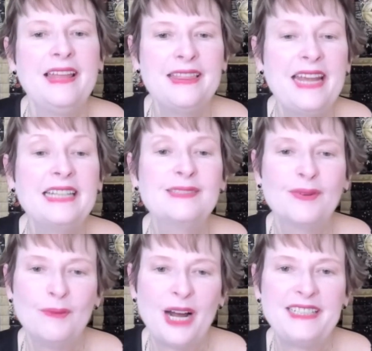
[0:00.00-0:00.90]
Thanks for
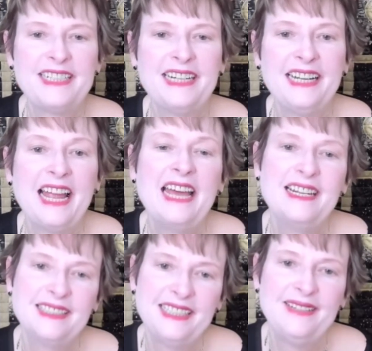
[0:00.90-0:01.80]
watching, and I'll
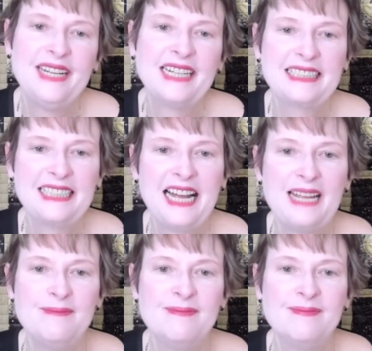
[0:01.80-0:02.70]
see you next time.